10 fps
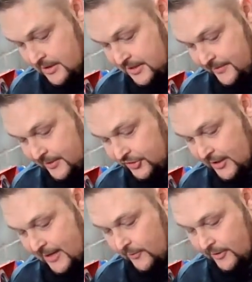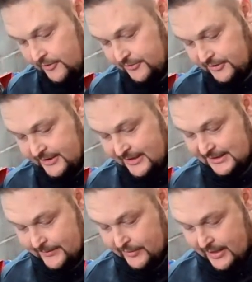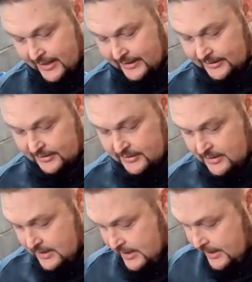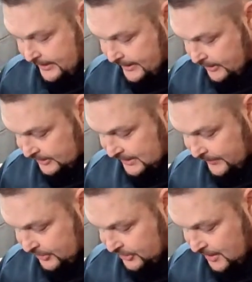Thinking about trying one of those and seeing some of the height get on some of these